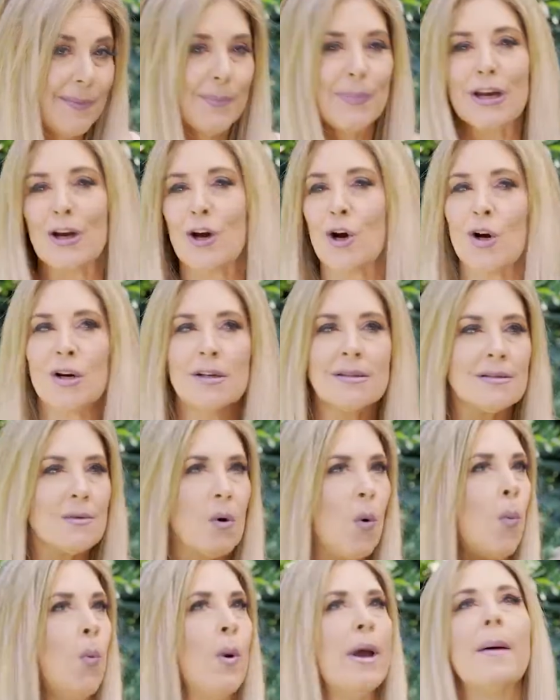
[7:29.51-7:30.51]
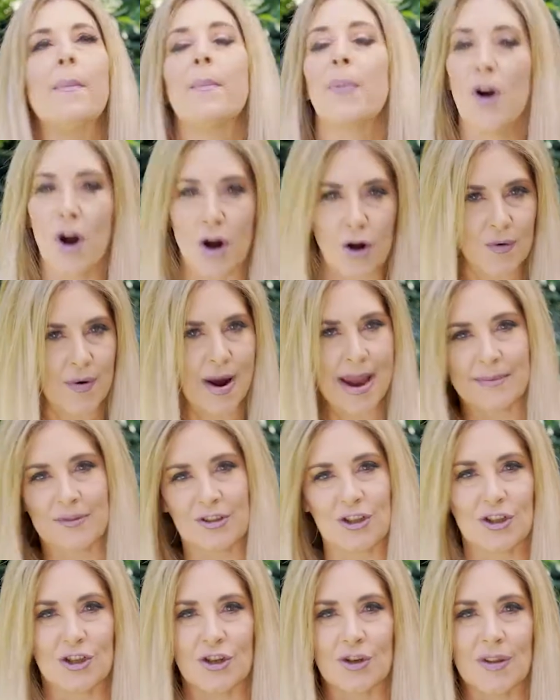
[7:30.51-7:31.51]
because we're programmed
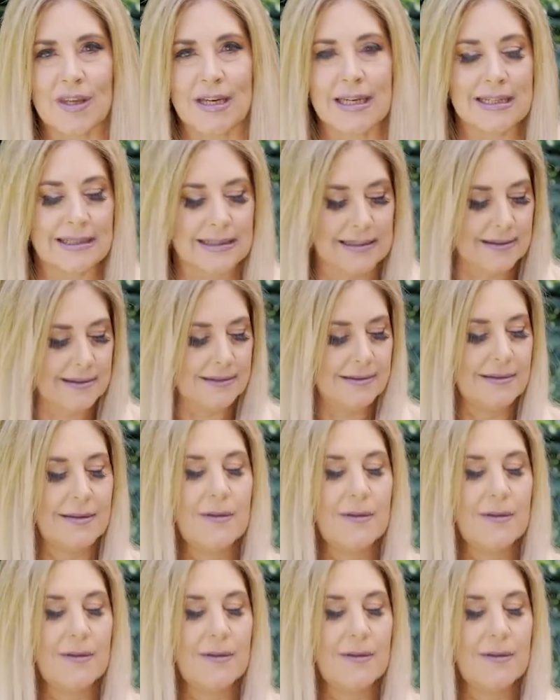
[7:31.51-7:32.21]
to do this,